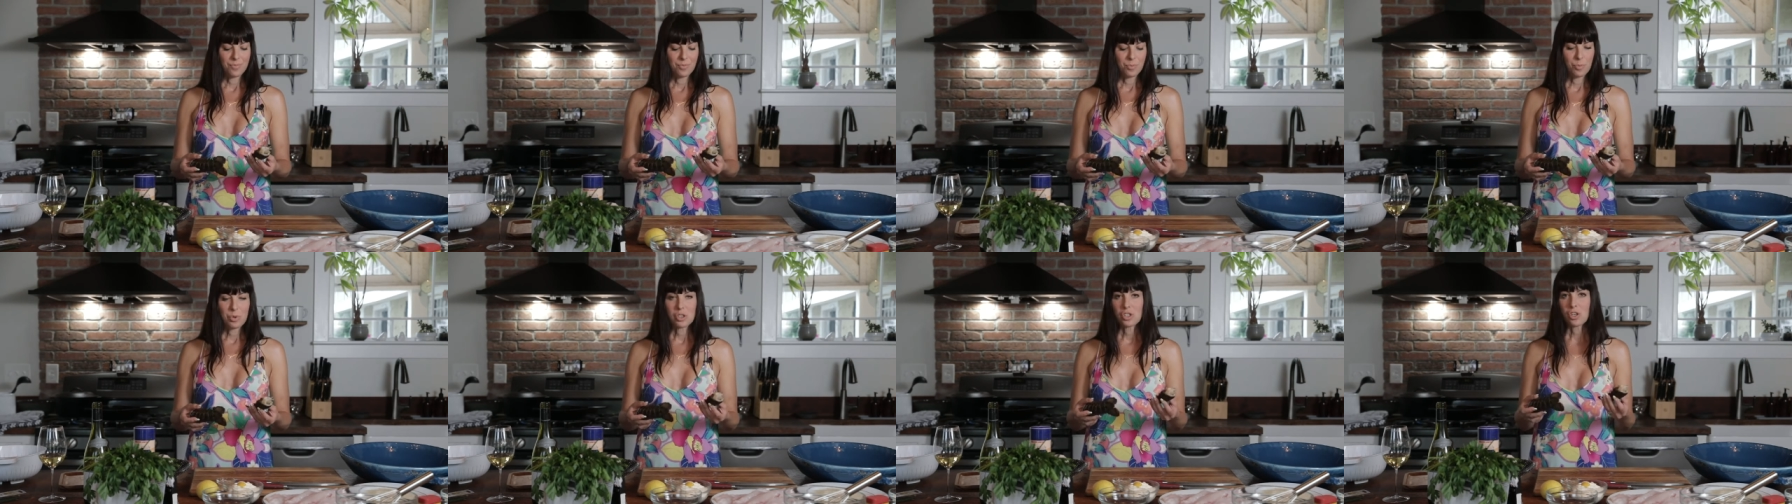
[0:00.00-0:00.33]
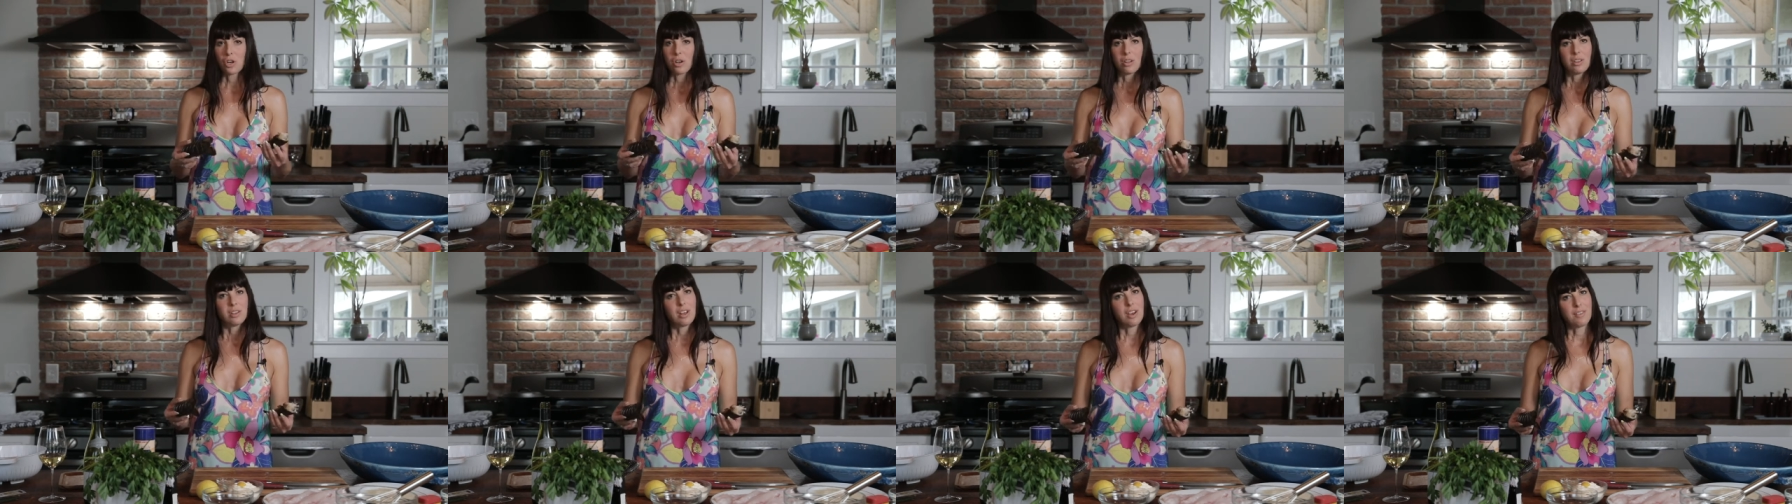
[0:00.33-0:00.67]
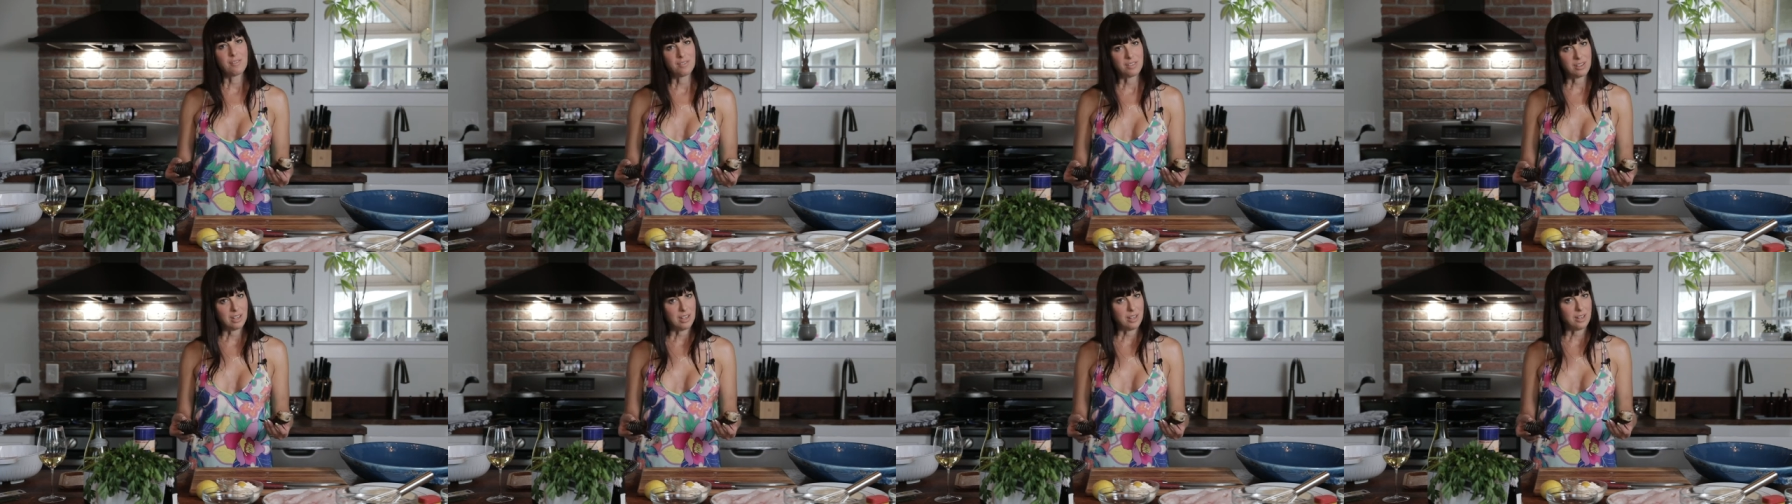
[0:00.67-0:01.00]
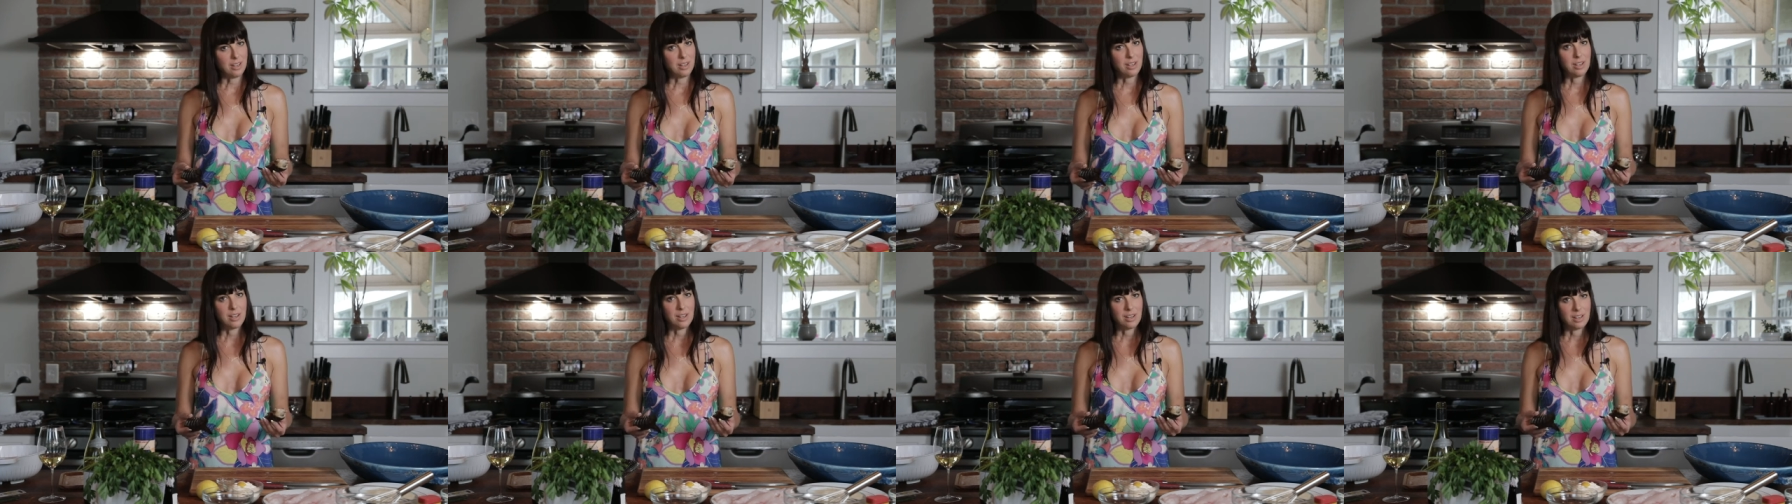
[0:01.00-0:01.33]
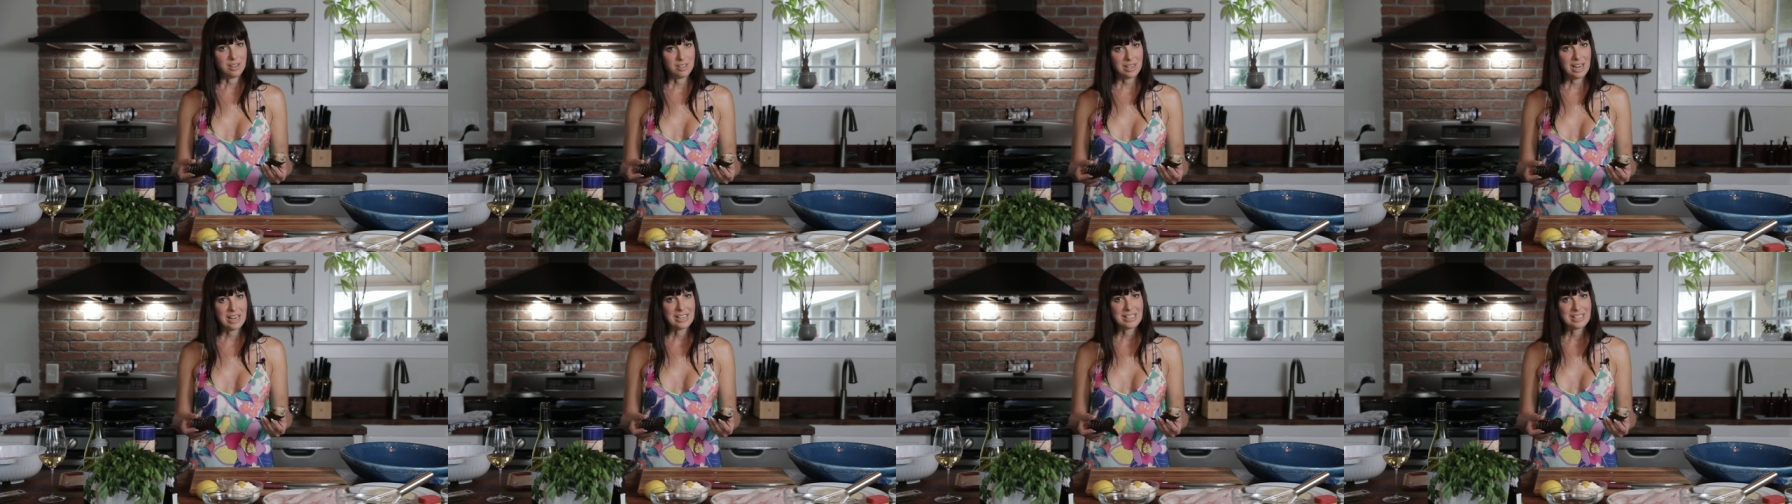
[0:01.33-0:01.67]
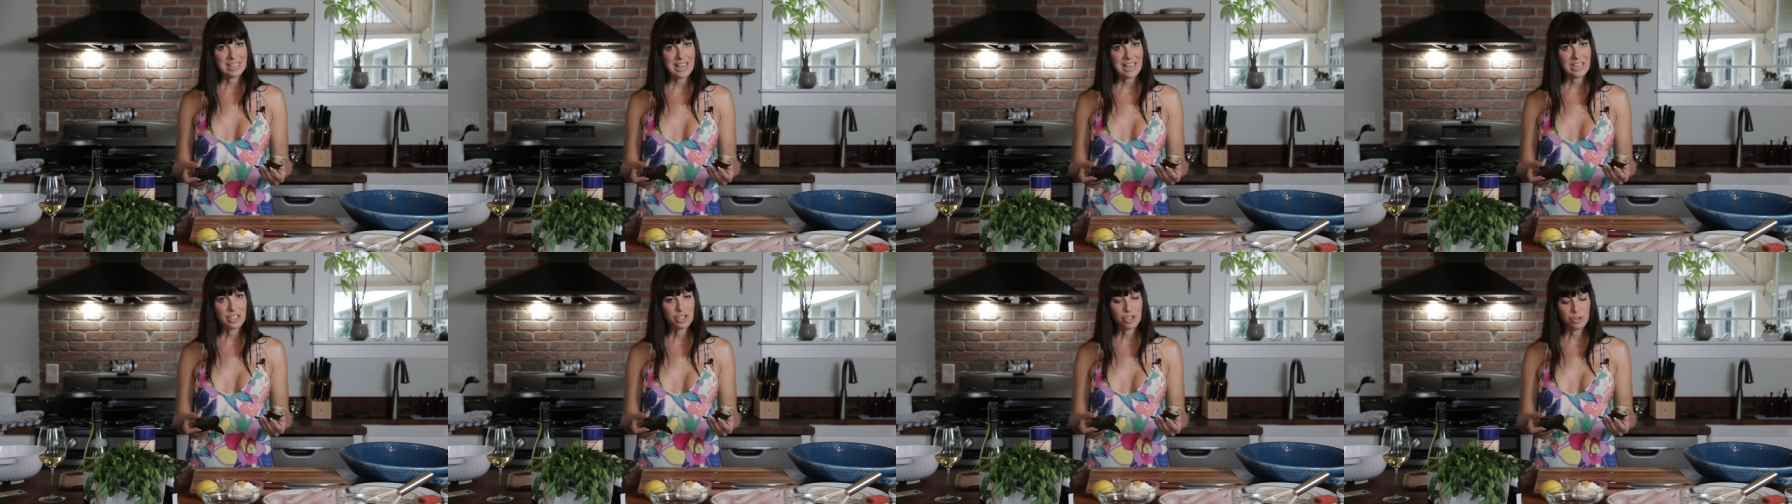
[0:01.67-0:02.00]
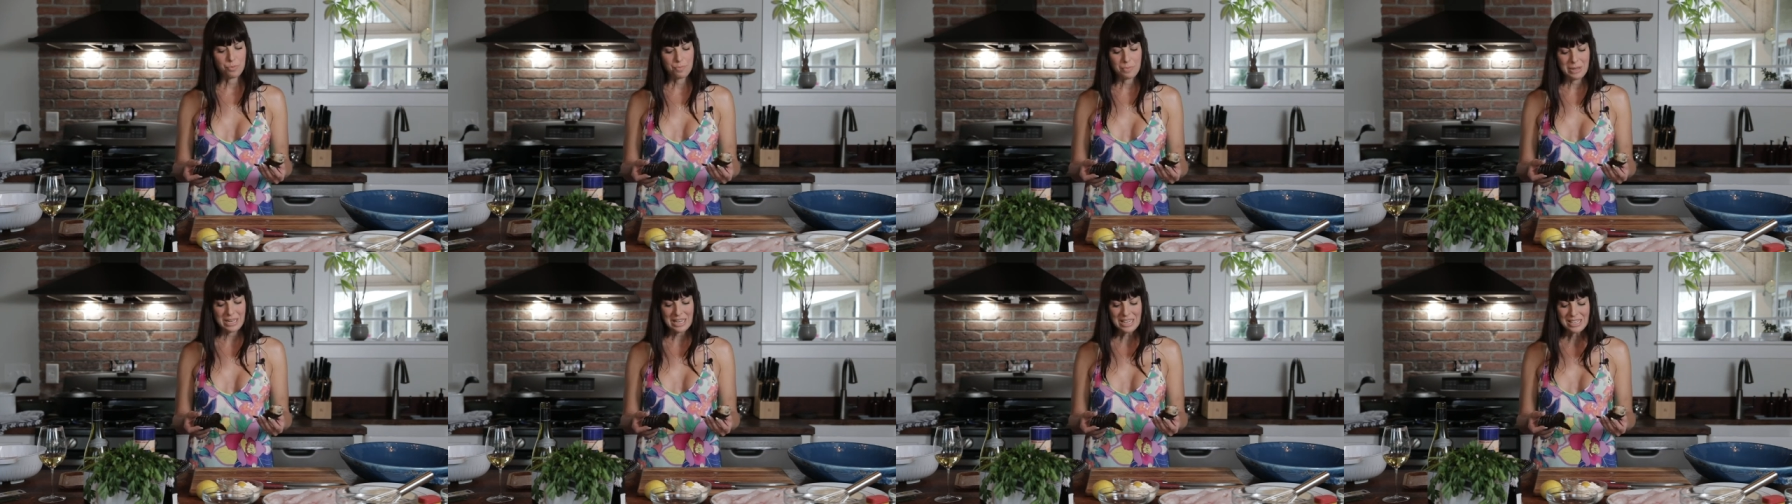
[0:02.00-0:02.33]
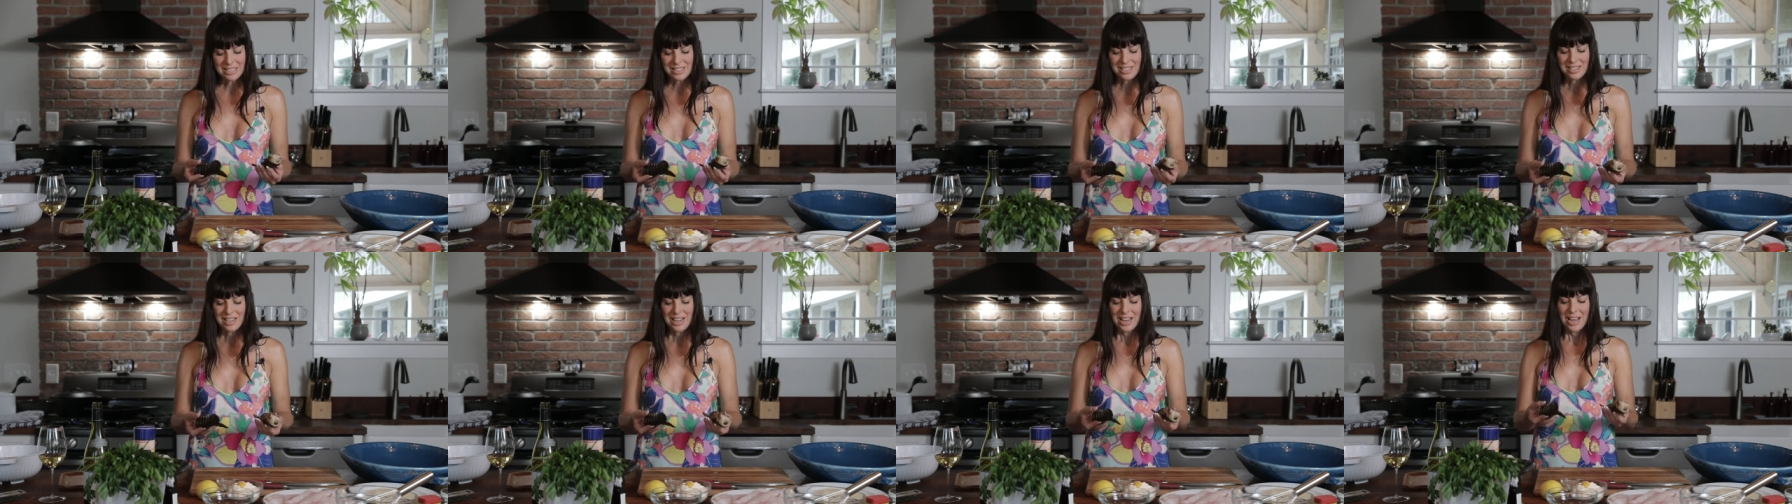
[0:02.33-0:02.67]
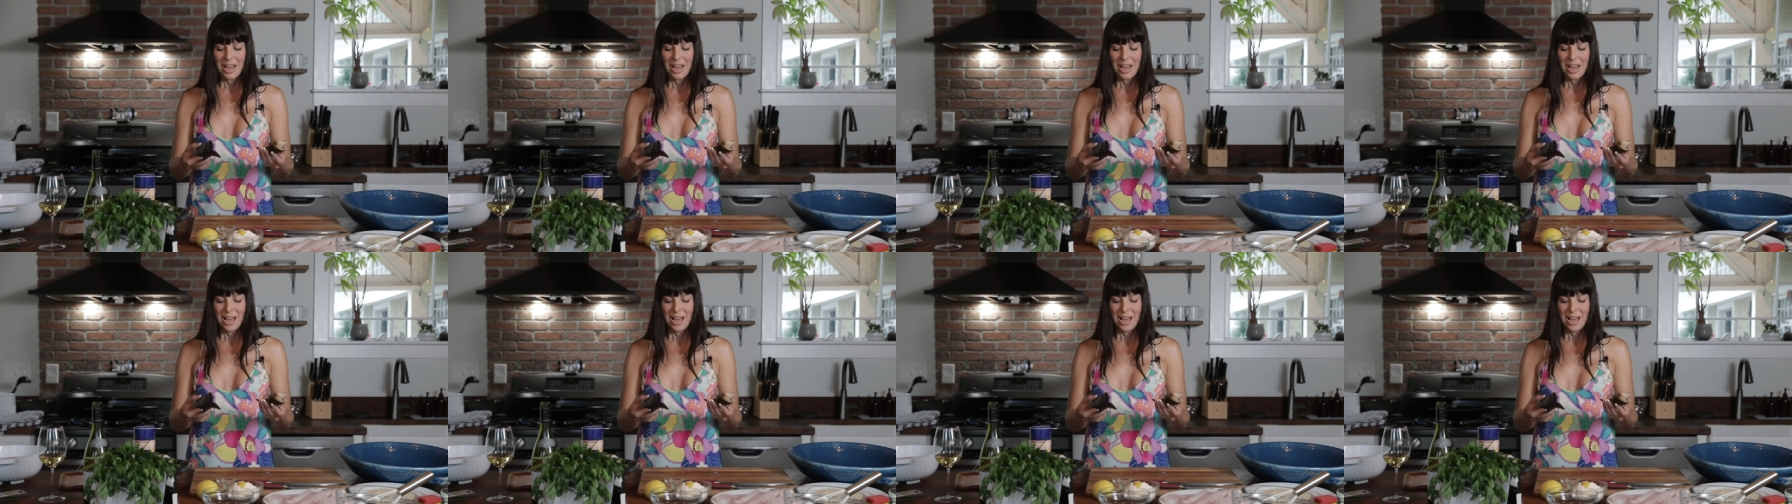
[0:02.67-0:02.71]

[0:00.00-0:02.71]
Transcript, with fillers: which are lovely and tender meat,